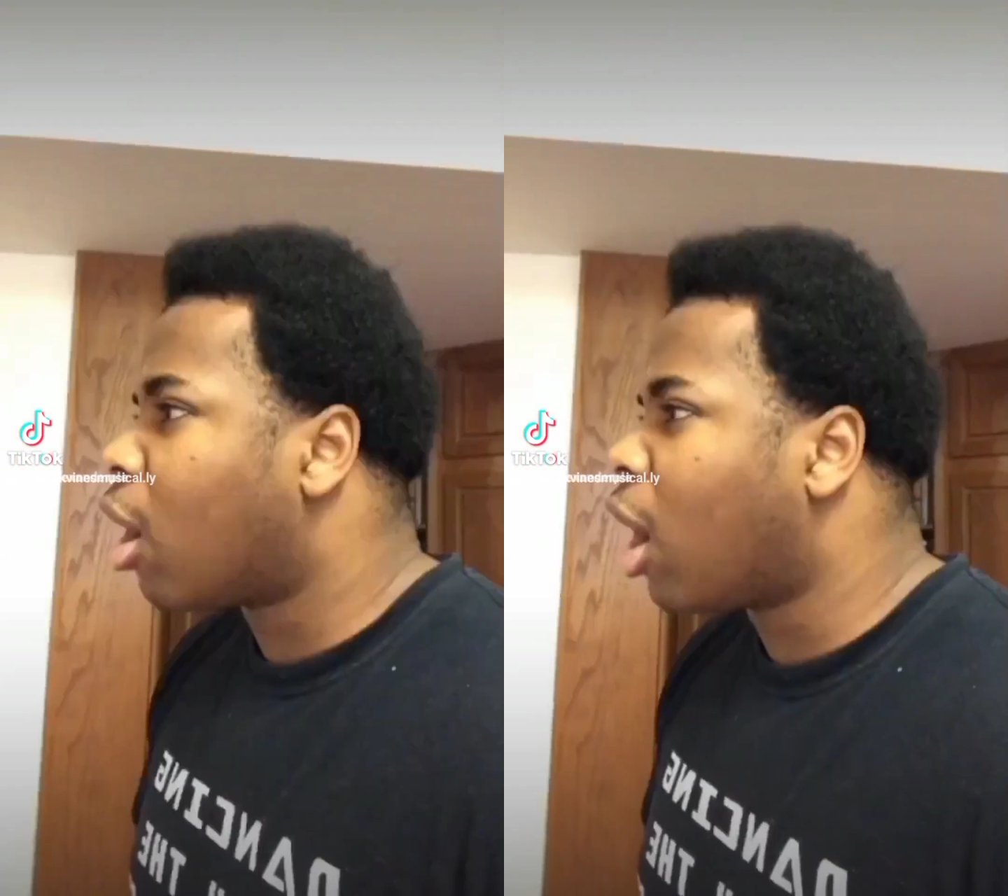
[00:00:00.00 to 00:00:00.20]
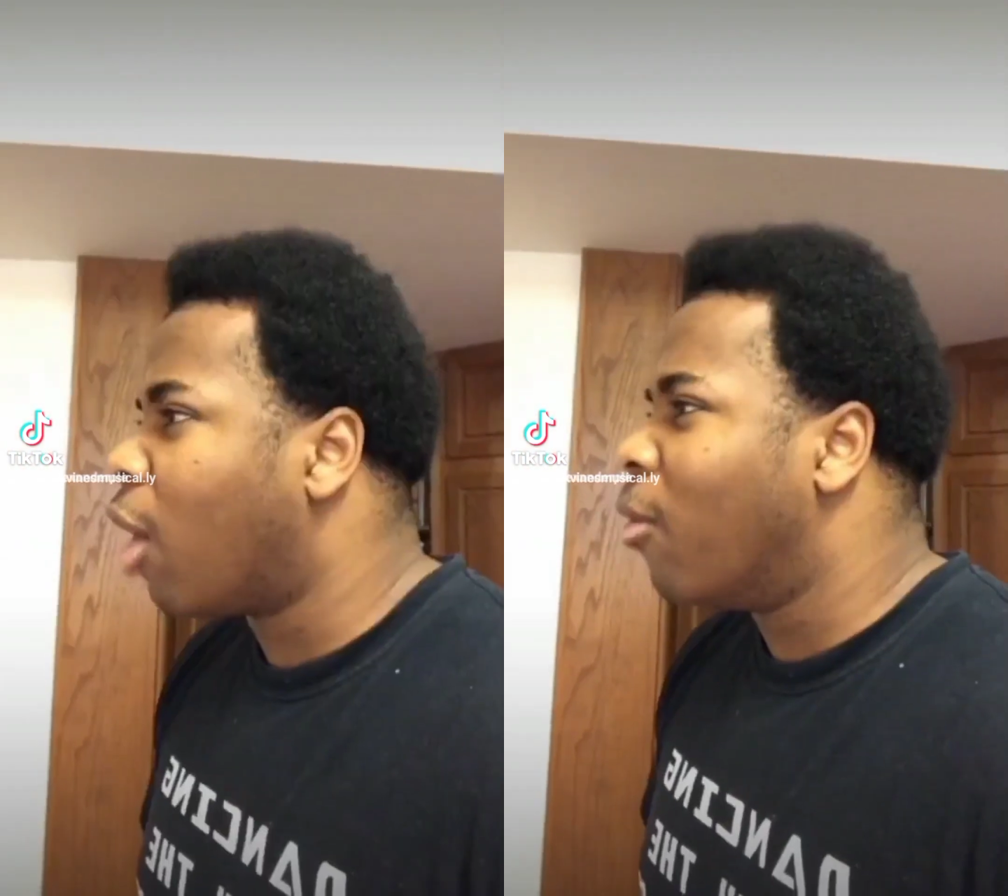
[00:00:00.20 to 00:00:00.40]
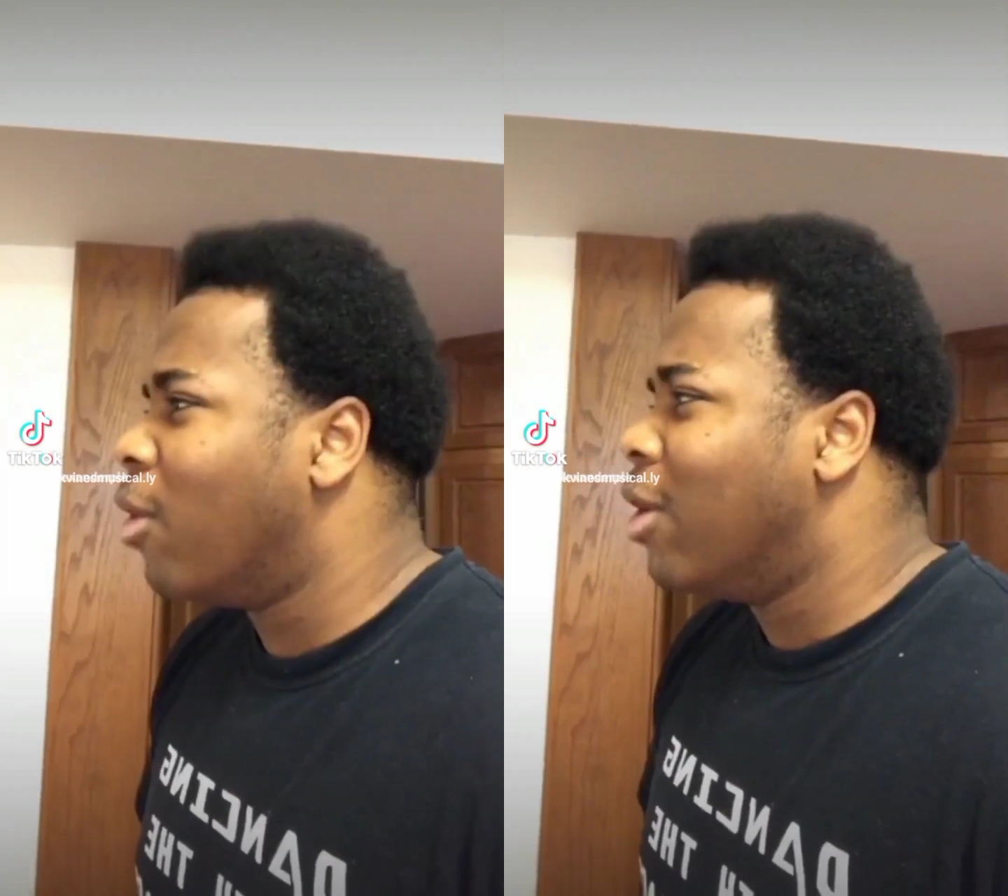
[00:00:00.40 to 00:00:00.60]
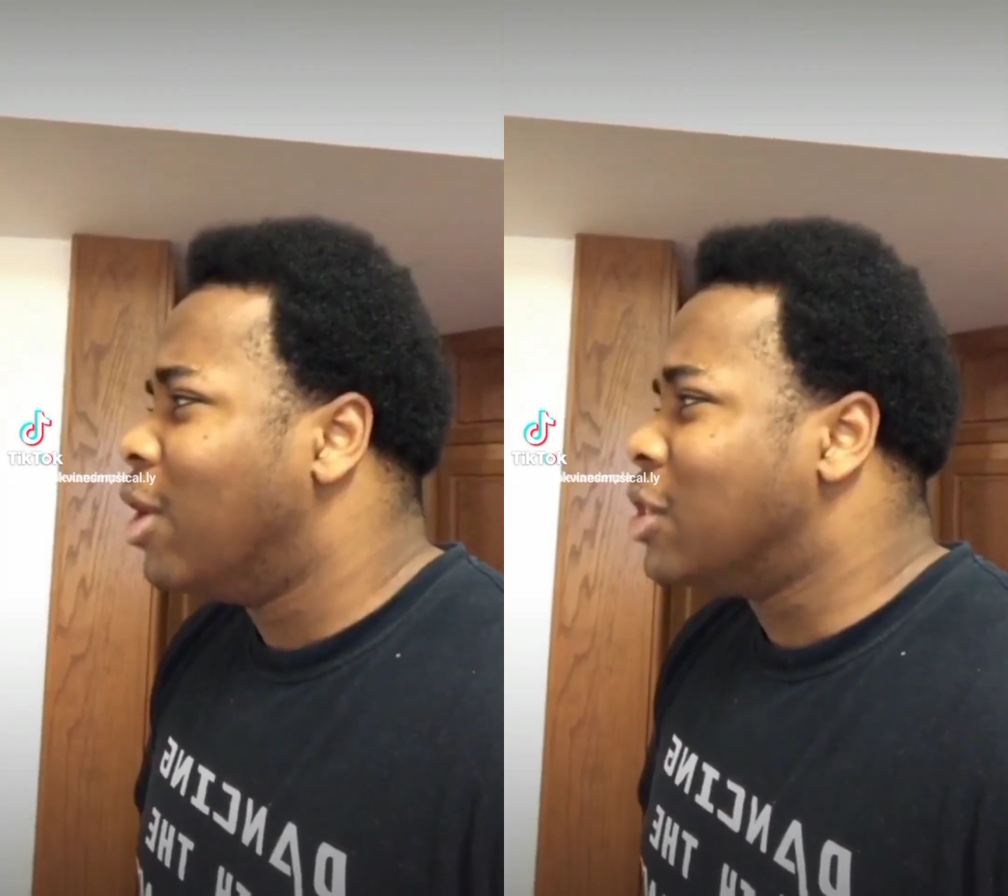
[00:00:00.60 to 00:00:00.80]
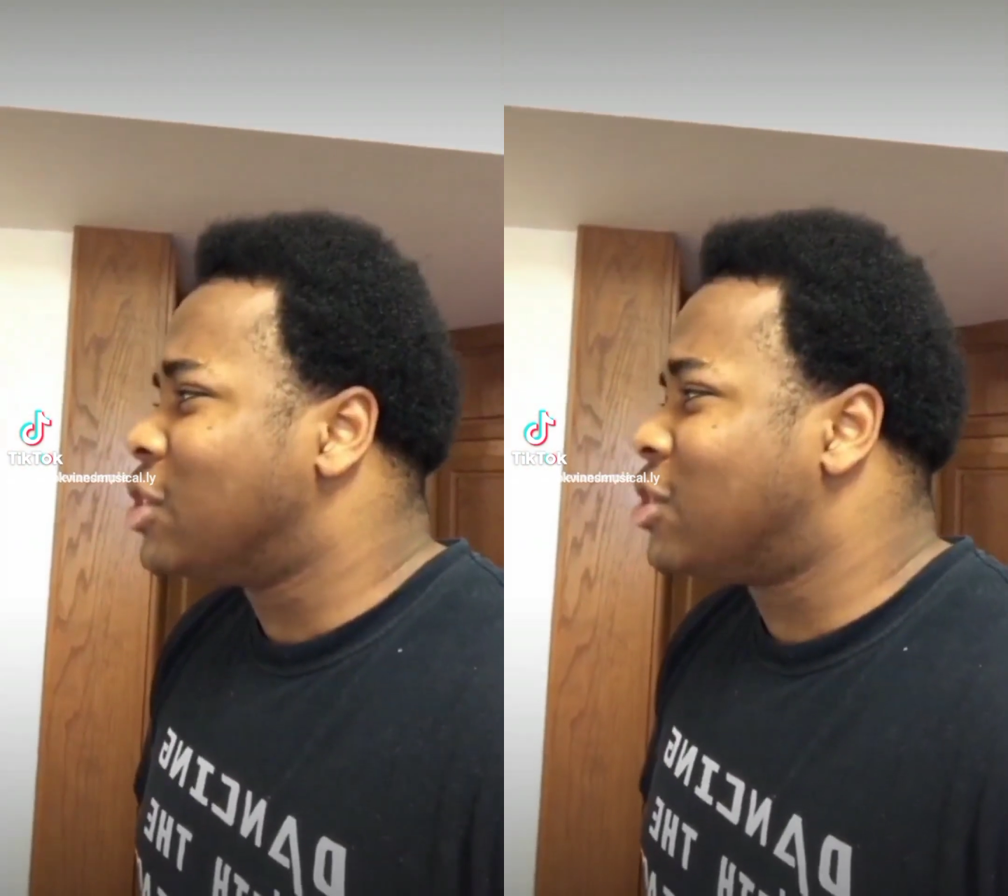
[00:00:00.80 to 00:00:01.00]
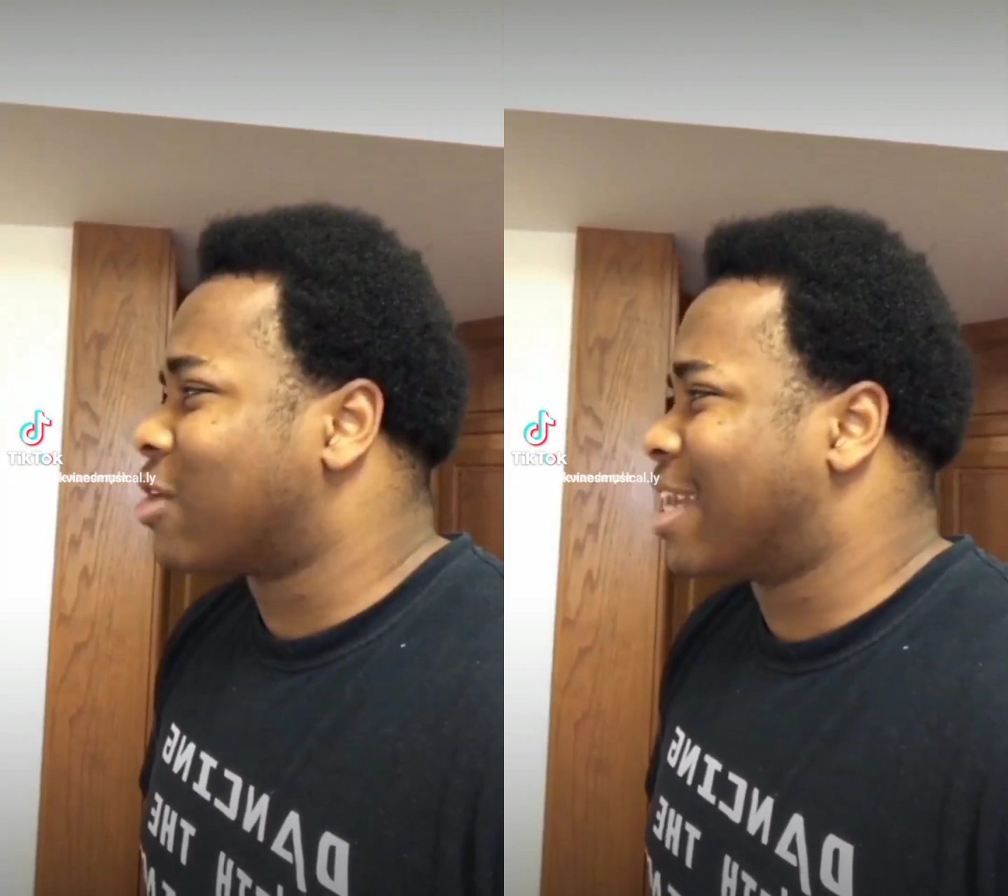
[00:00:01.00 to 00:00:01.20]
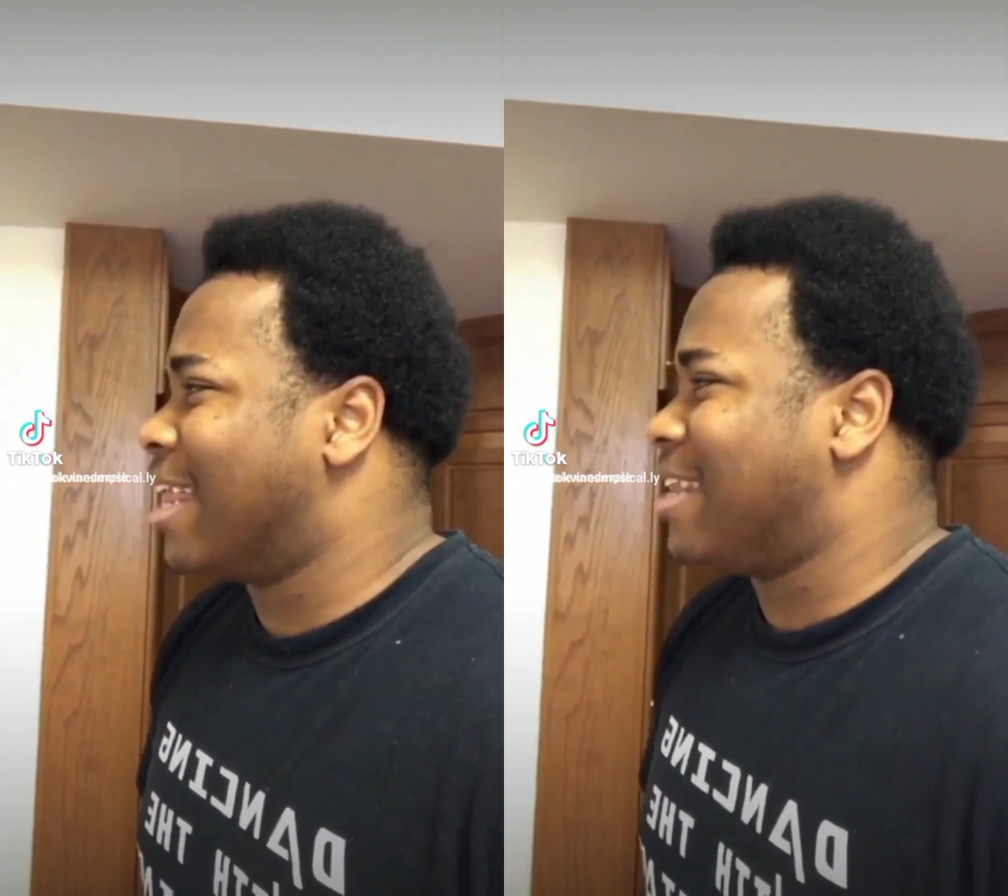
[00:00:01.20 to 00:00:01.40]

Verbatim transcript: Oh, you're gonna